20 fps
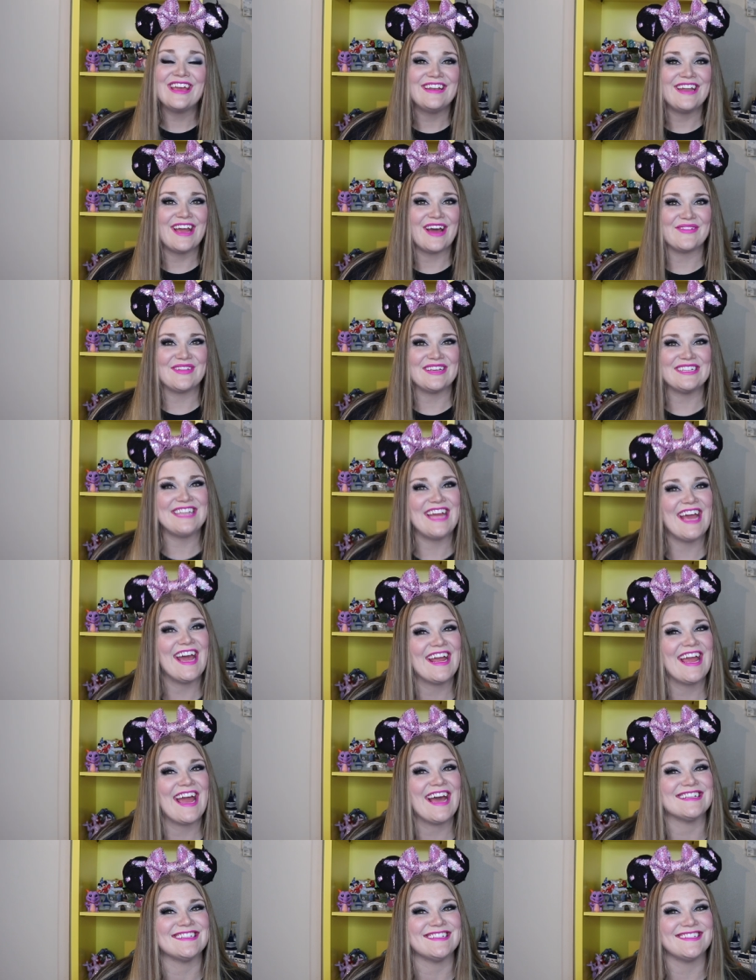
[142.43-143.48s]
Now, this tag
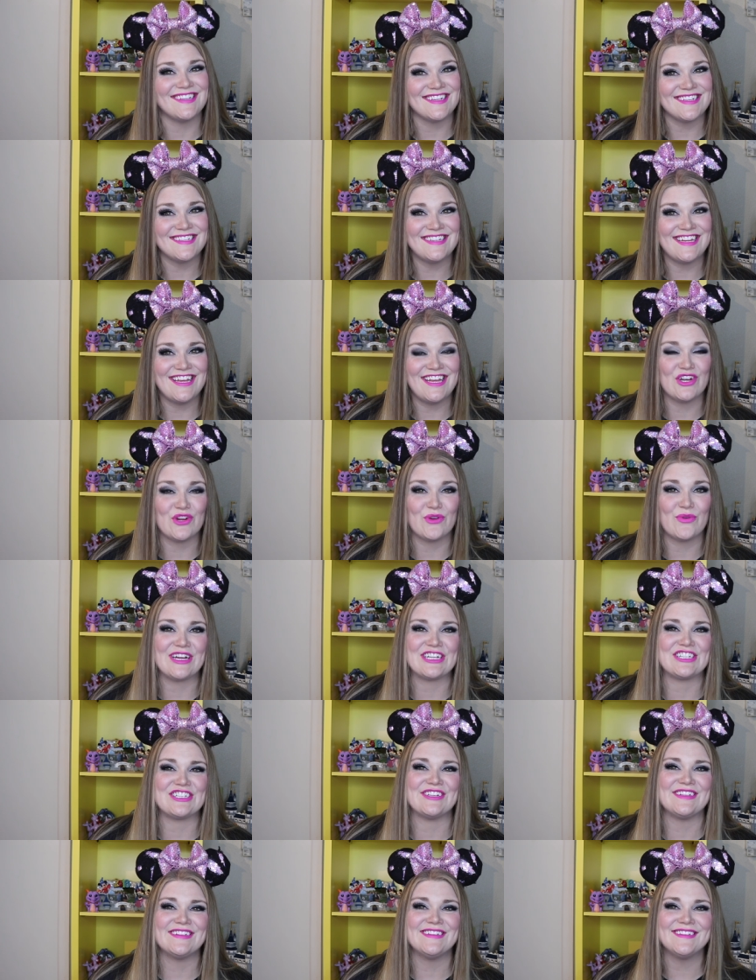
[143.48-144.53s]
has 16
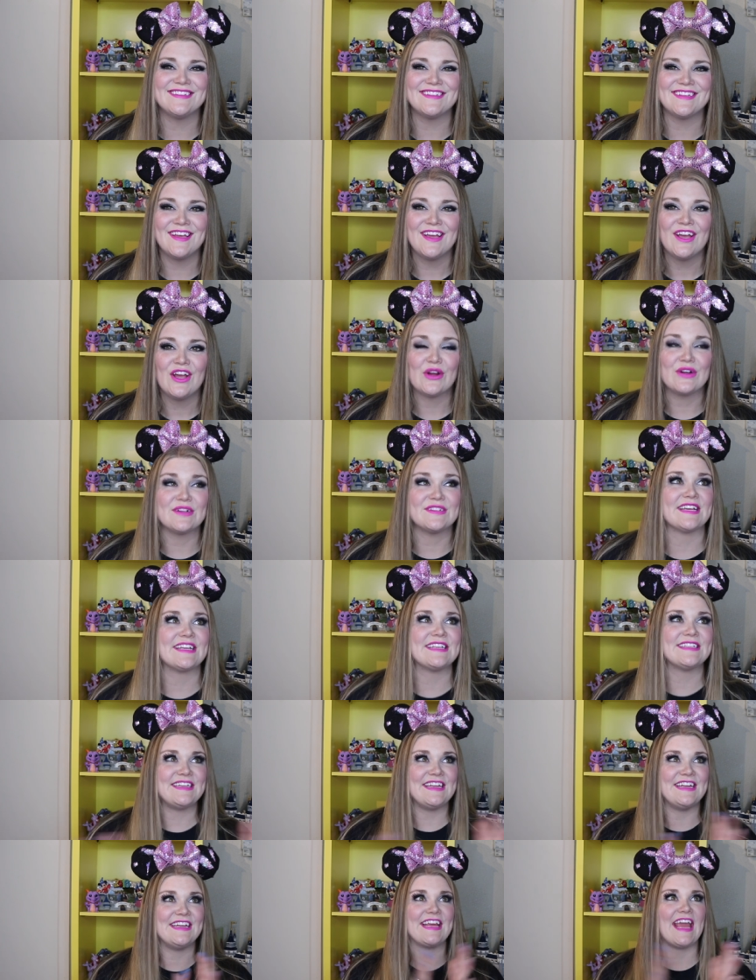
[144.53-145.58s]
questions, or
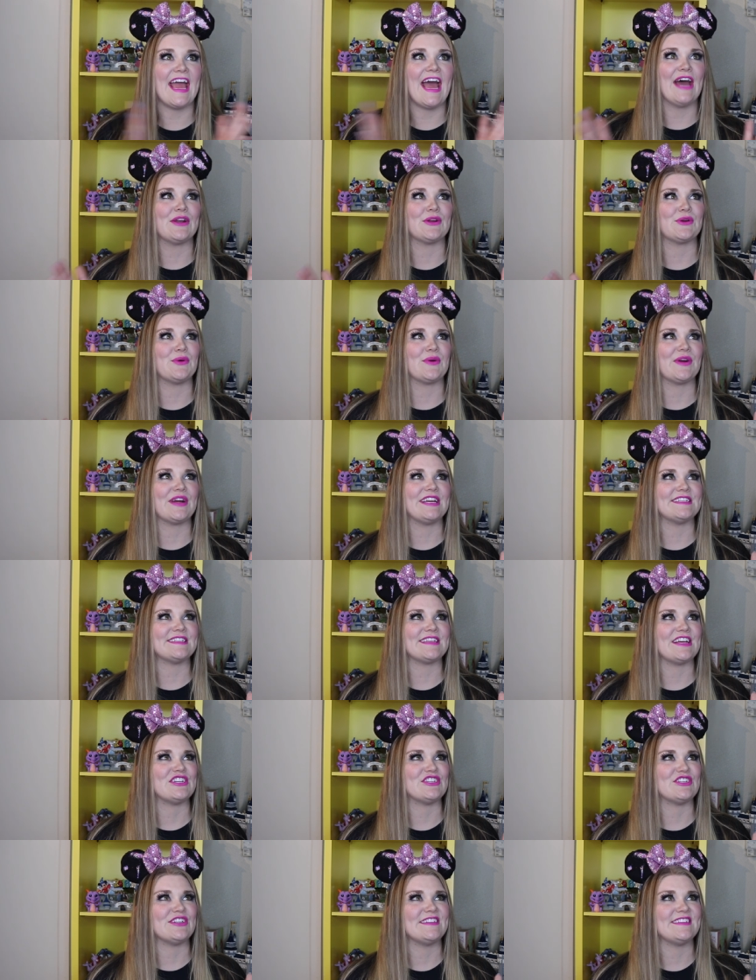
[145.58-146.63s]
16 categories,
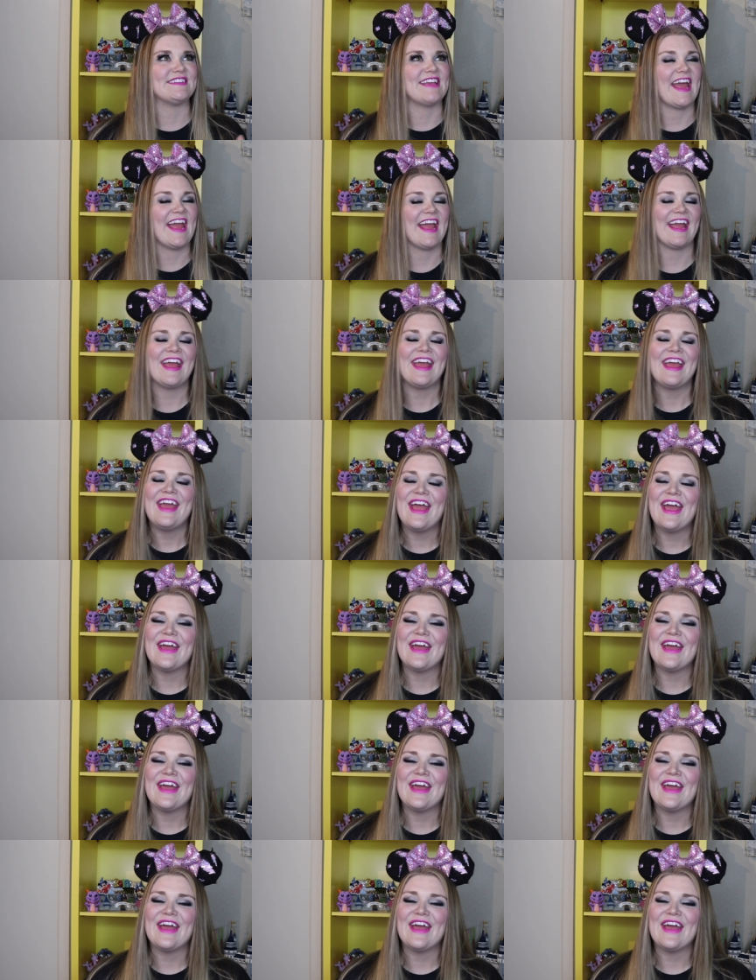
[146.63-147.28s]
I should say.